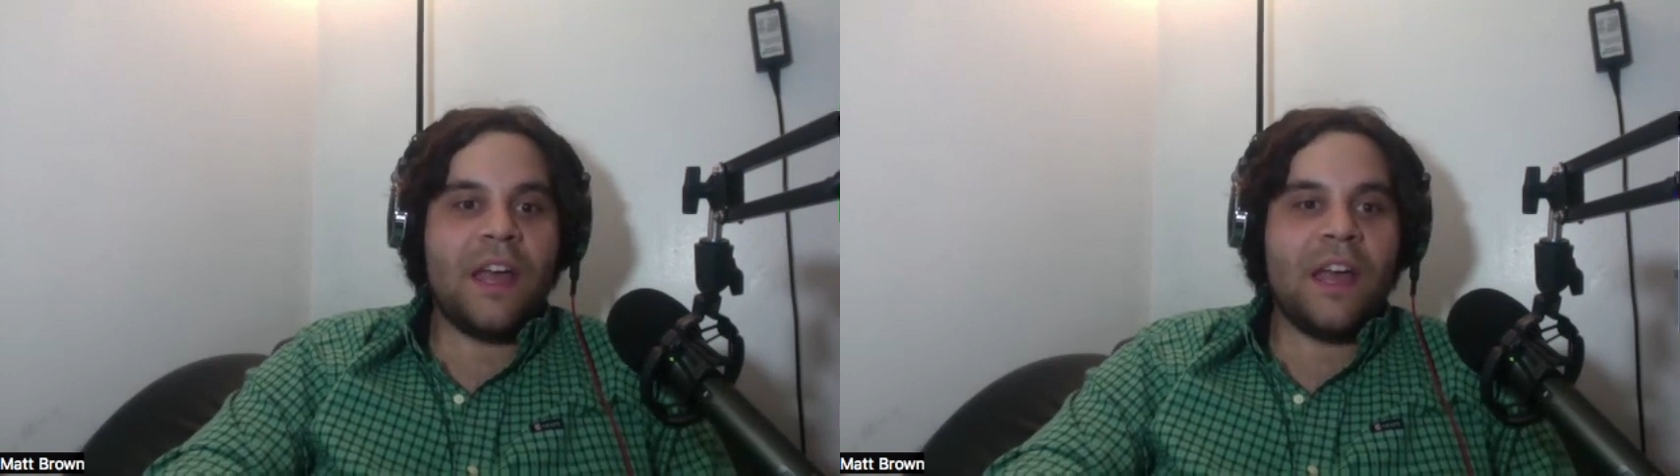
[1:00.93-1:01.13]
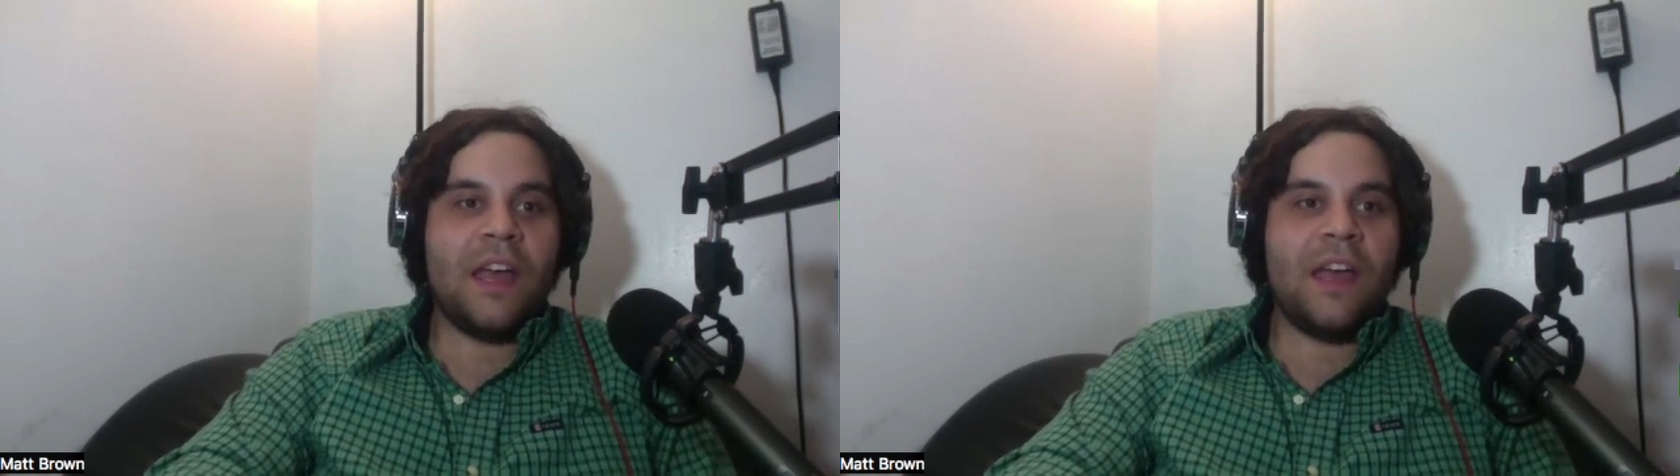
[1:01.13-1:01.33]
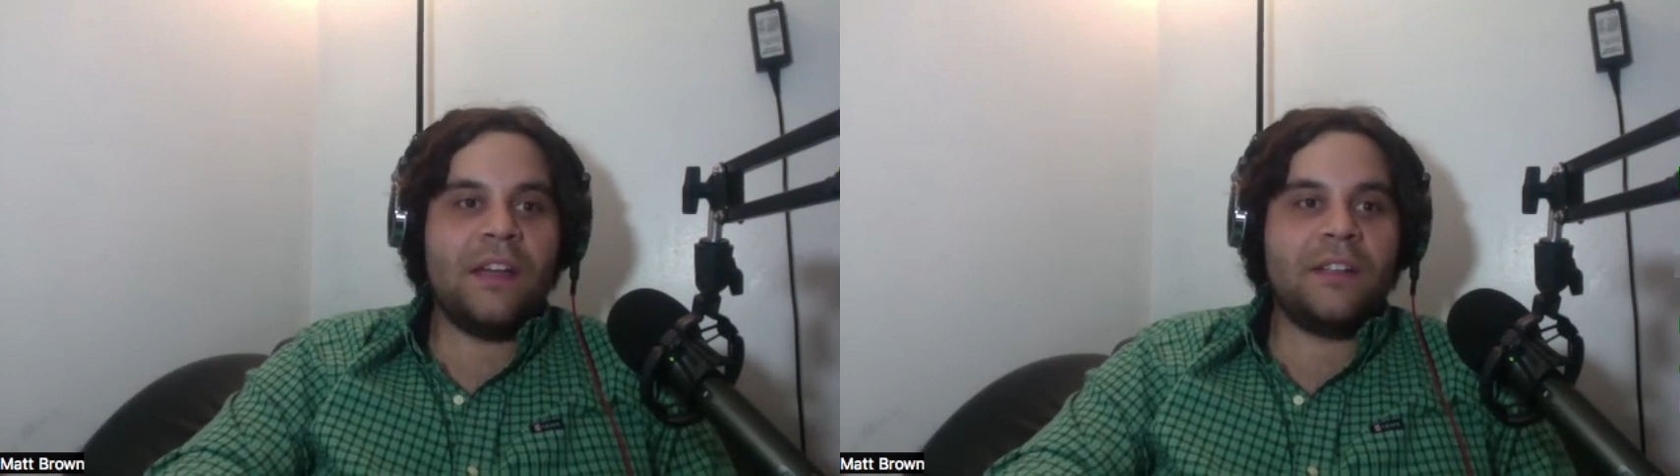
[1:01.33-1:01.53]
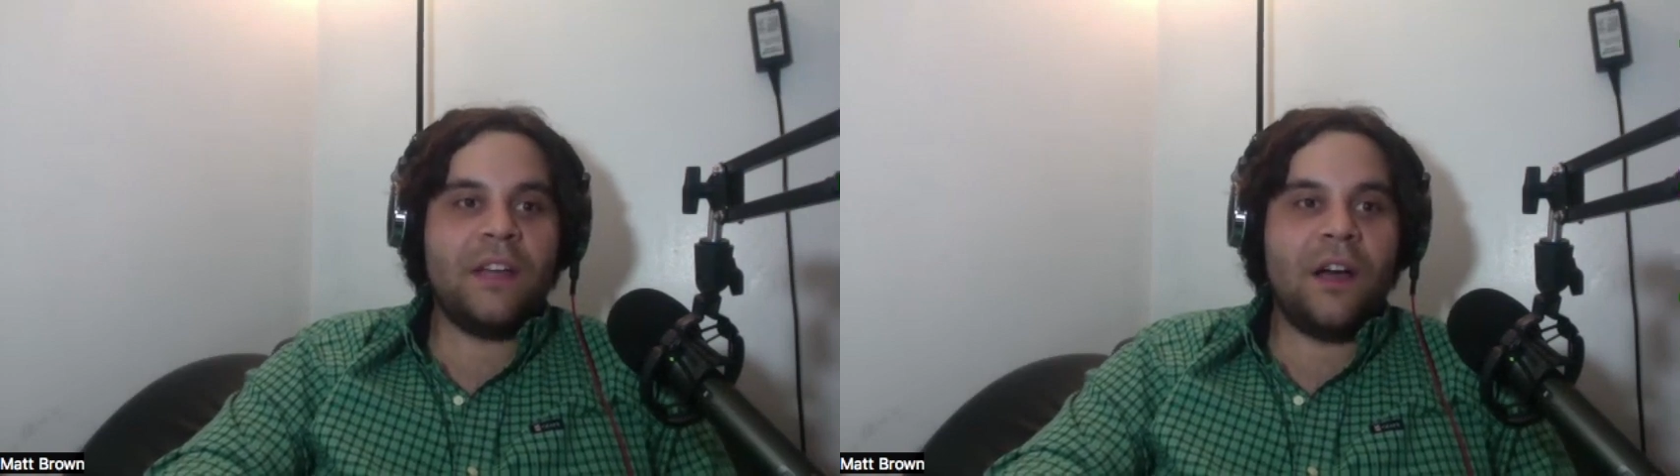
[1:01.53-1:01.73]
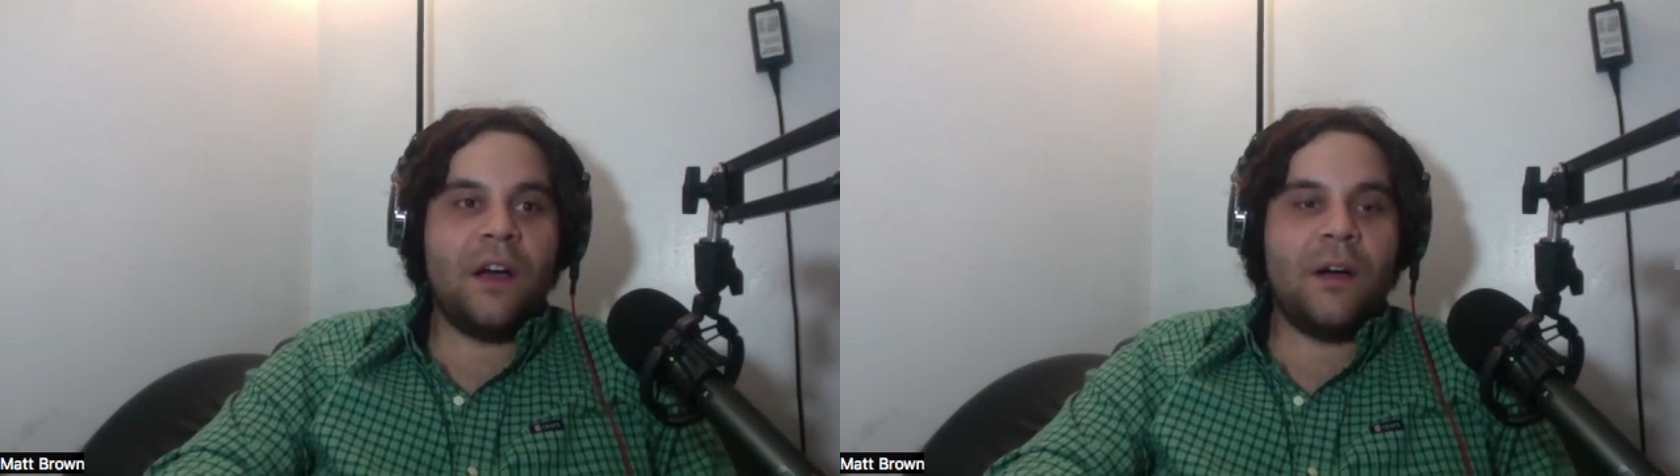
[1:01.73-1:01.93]

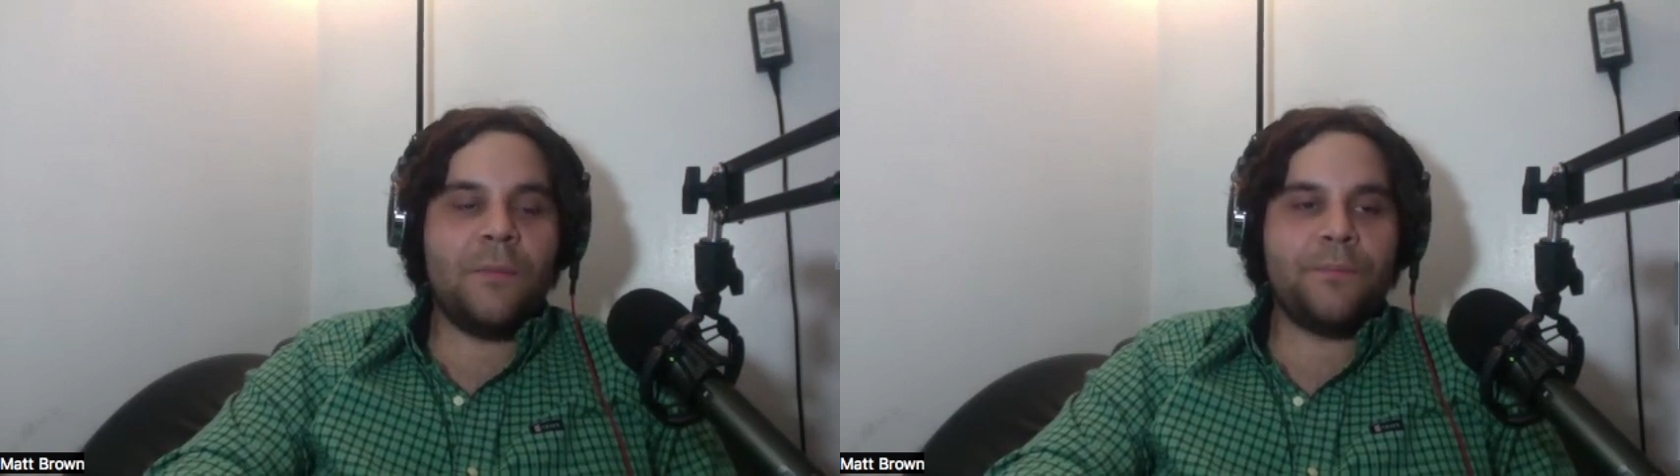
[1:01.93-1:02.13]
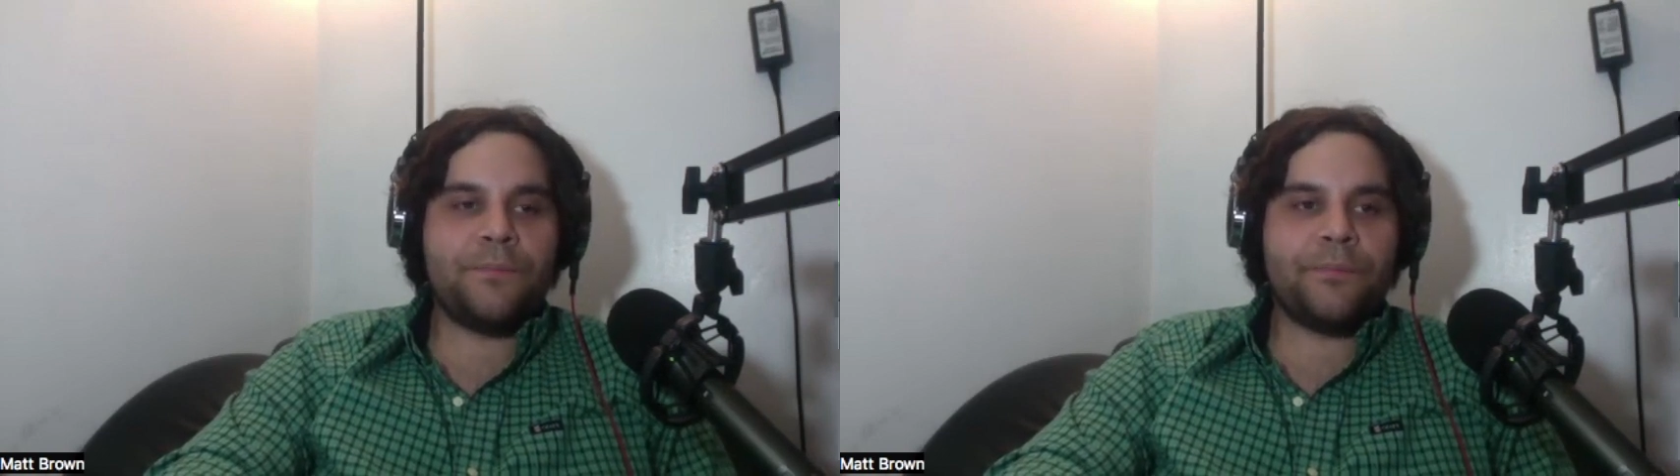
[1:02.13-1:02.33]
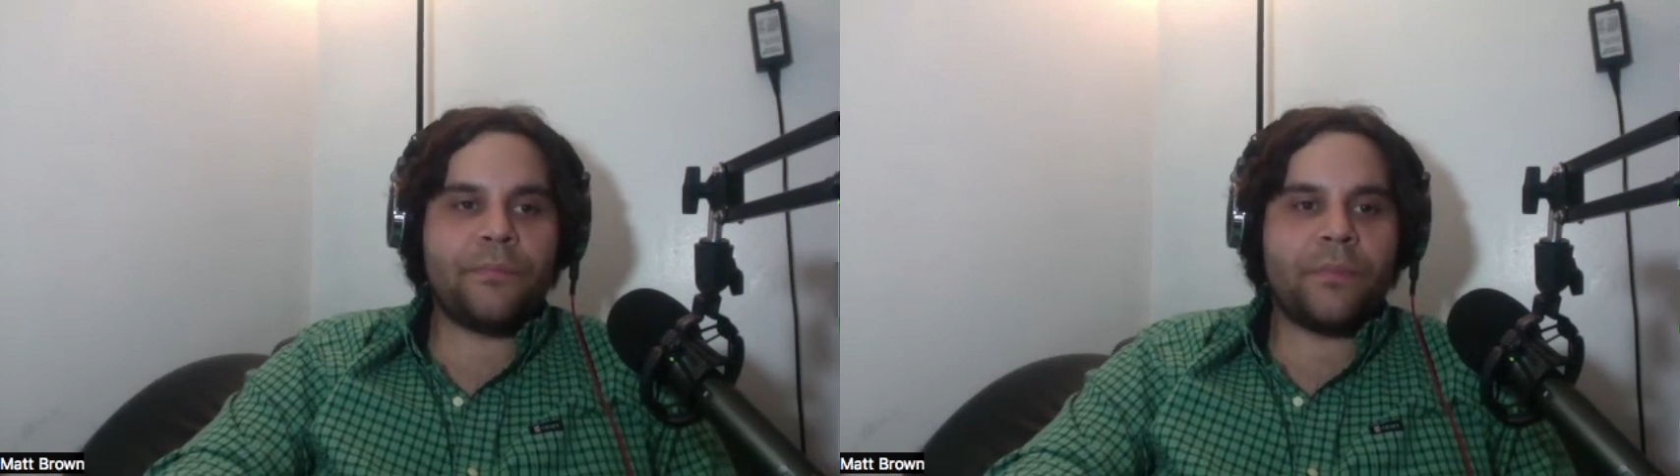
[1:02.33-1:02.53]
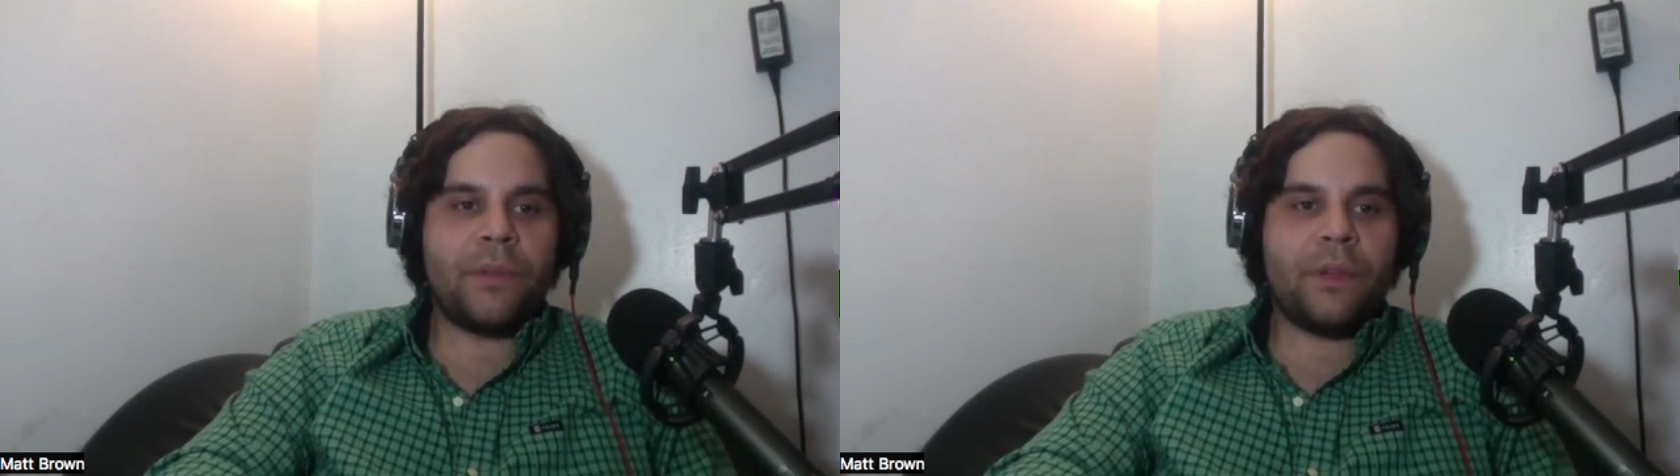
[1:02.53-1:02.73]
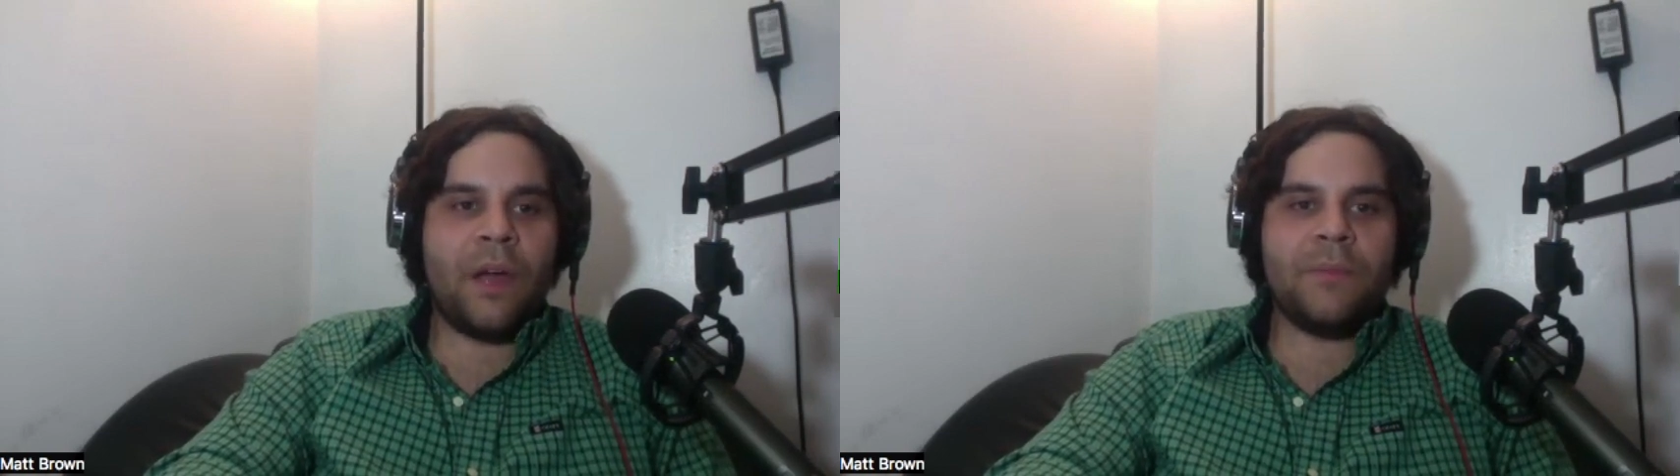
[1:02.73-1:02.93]
And um,
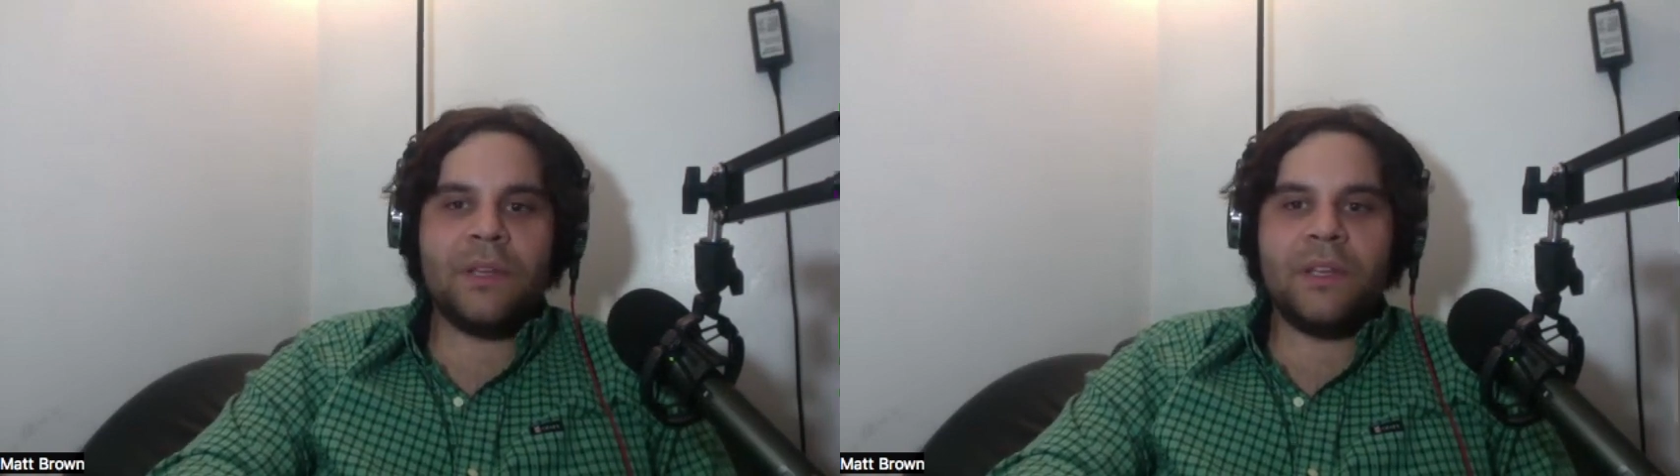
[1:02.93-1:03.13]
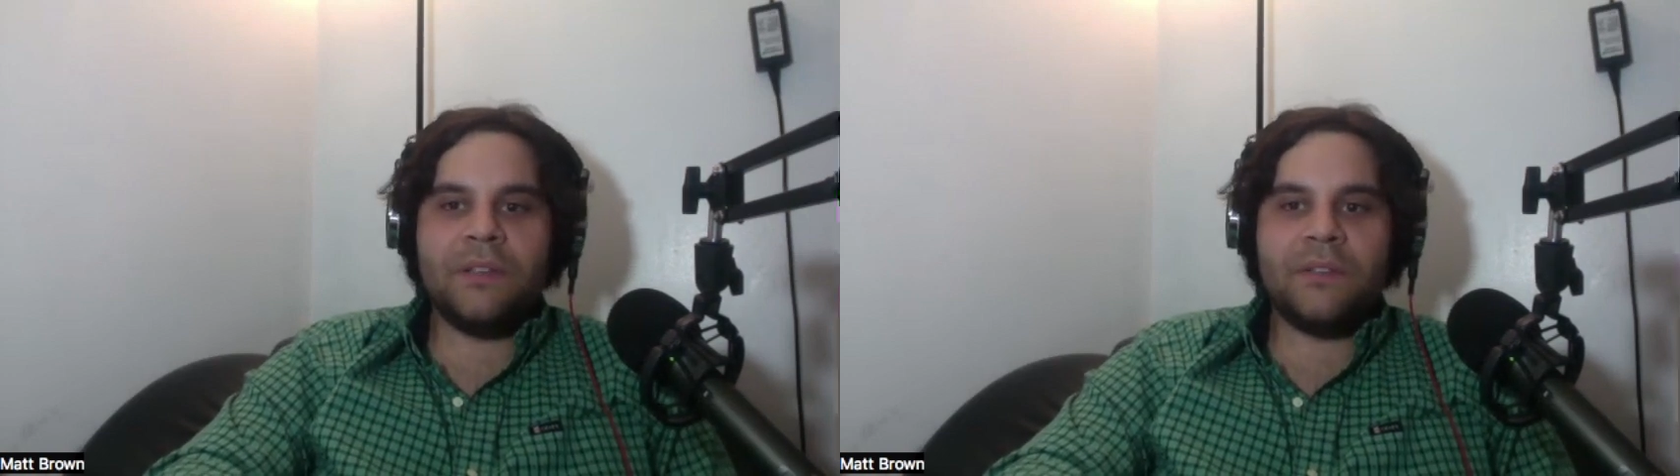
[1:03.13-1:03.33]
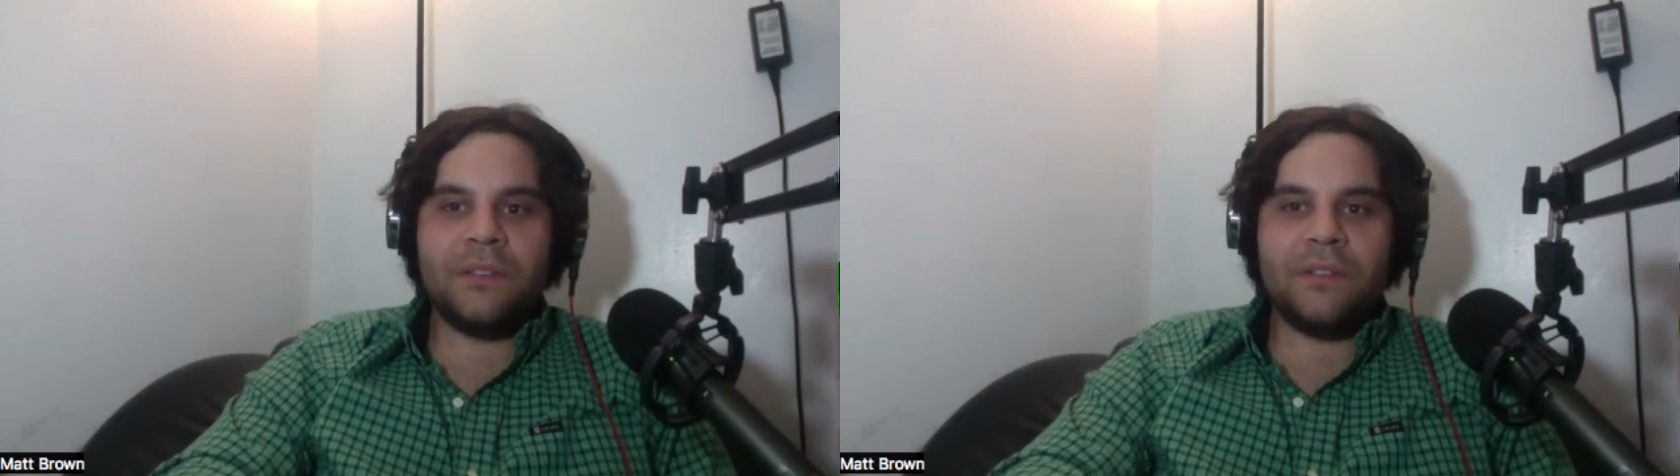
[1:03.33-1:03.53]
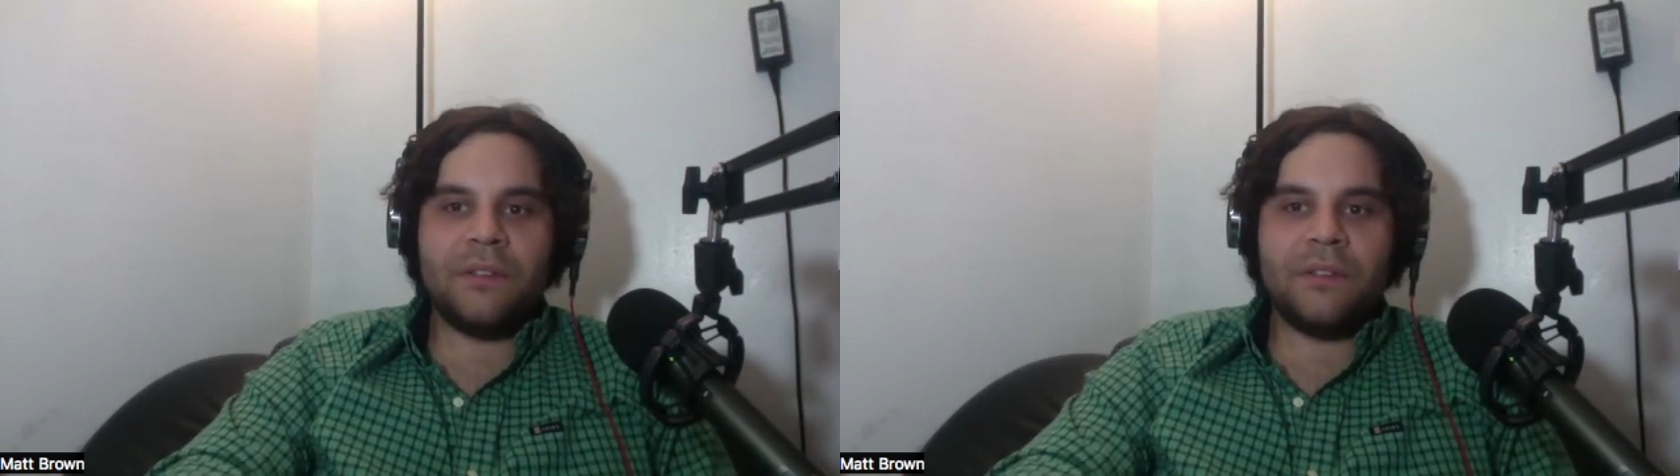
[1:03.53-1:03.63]
I mean,